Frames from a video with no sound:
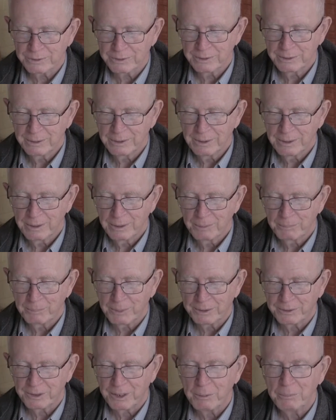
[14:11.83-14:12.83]
but they
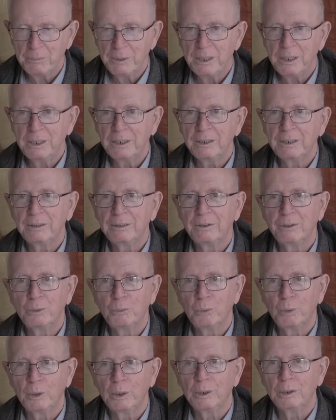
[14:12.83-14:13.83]
mean the world
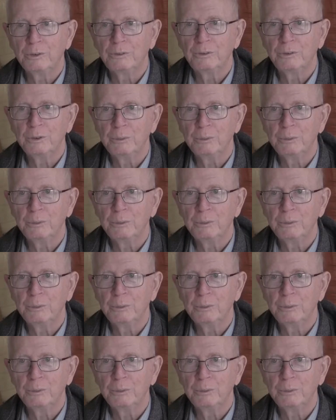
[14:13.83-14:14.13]
to me.